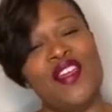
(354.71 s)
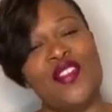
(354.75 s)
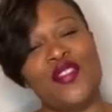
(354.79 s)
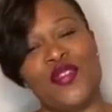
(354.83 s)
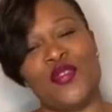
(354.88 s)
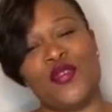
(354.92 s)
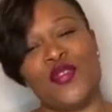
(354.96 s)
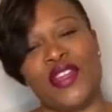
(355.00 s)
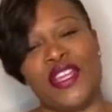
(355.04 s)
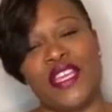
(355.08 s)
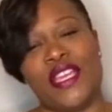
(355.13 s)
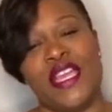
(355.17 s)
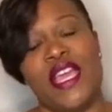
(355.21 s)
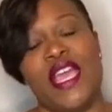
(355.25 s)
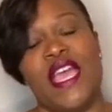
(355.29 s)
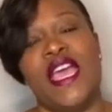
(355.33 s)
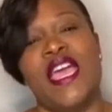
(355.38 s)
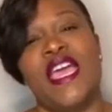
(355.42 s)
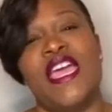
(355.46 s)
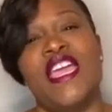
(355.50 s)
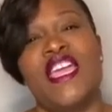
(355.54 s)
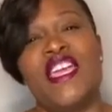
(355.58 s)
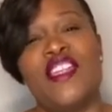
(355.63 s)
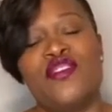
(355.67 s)
3,
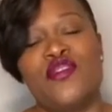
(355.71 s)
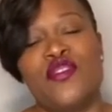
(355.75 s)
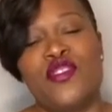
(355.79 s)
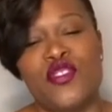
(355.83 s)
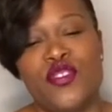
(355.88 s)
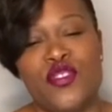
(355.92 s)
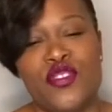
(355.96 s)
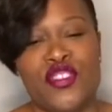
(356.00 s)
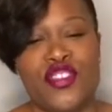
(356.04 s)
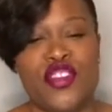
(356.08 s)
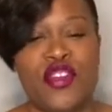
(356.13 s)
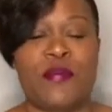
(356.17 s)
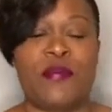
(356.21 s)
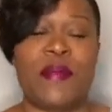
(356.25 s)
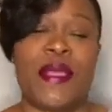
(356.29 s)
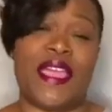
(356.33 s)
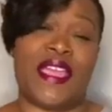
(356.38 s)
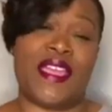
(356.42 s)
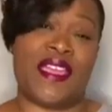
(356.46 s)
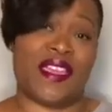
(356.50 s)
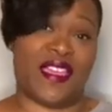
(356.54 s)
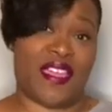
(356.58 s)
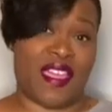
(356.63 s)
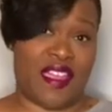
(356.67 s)
introduce your
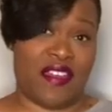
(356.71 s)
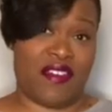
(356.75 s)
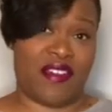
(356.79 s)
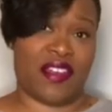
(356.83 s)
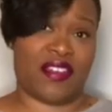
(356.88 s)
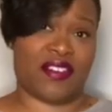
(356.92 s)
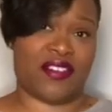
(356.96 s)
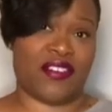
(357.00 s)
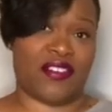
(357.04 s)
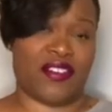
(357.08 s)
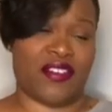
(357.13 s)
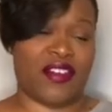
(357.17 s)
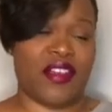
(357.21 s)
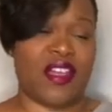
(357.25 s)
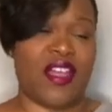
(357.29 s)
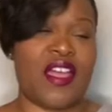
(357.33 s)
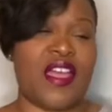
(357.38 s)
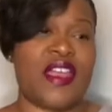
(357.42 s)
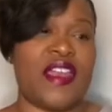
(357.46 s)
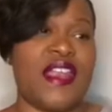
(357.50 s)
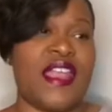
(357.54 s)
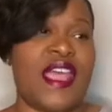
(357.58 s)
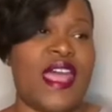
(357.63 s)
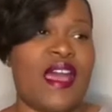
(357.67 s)
main character.
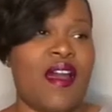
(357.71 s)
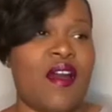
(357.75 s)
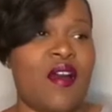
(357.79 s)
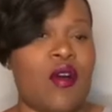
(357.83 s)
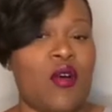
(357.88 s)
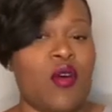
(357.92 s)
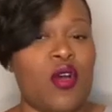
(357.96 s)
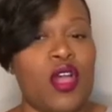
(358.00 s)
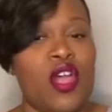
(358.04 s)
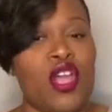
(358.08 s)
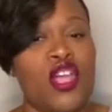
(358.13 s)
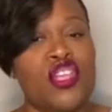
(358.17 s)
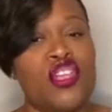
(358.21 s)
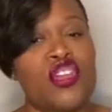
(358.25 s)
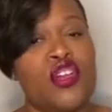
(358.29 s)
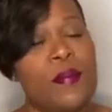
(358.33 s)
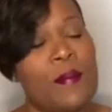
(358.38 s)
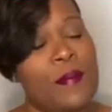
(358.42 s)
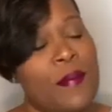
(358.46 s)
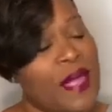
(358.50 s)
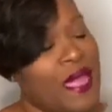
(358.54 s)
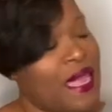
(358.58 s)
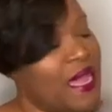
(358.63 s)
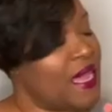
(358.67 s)
Now, your
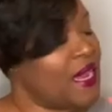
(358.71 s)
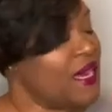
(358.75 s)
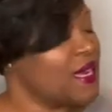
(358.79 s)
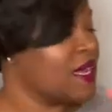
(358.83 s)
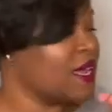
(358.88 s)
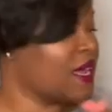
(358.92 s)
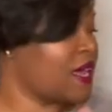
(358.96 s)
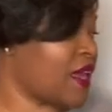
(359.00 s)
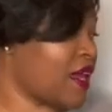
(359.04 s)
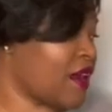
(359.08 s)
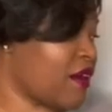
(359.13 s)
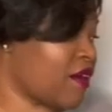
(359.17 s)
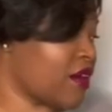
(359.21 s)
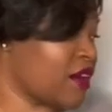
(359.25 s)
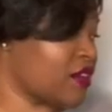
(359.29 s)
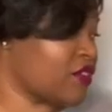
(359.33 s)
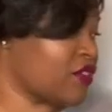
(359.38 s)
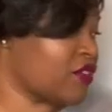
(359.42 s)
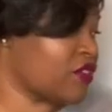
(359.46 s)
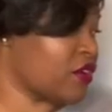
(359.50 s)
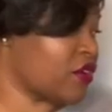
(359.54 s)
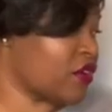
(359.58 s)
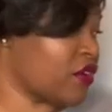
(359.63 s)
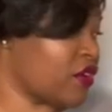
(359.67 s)
main
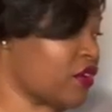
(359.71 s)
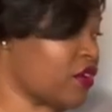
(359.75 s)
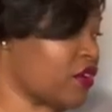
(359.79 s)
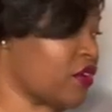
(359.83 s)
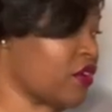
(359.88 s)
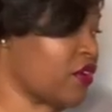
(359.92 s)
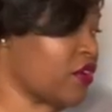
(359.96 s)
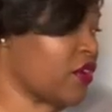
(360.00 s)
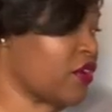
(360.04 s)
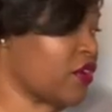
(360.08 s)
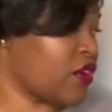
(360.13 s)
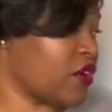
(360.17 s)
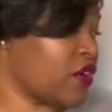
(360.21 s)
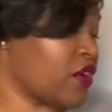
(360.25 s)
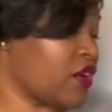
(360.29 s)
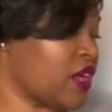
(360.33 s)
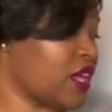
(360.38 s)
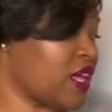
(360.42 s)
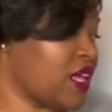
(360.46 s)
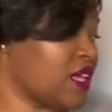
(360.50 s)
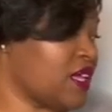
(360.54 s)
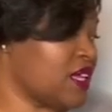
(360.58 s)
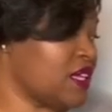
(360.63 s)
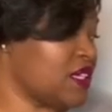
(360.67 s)
character
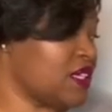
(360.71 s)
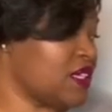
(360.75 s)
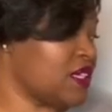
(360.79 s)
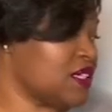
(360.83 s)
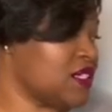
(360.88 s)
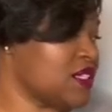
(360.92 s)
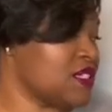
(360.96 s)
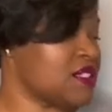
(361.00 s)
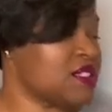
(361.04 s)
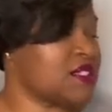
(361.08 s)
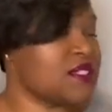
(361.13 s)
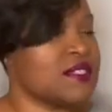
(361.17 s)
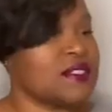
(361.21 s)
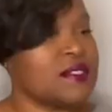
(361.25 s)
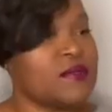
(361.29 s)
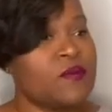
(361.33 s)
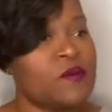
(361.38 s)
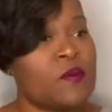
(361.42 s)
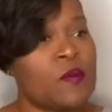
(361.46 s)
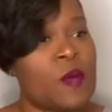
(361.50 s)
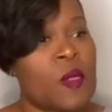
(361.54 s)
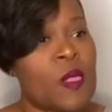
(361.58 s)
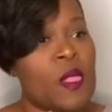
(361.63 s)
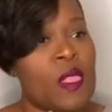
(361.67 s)
is,
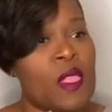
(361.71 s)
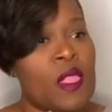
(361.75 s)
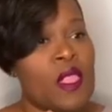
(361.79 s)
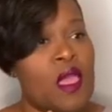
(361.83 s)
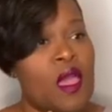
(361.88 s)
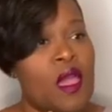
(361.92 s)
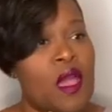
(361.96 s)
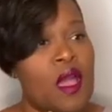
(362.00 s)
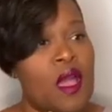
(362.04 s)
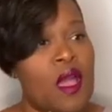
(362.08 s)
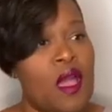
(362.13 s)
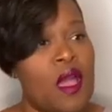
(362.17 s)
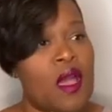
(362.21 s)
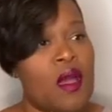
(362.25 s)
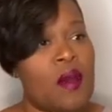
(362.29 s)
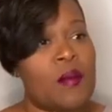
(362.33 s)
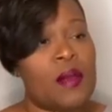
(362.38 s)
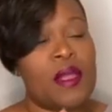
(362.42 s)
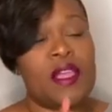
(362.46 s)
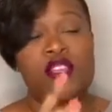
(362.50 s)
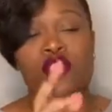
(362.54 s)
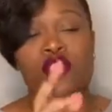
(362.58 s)
and you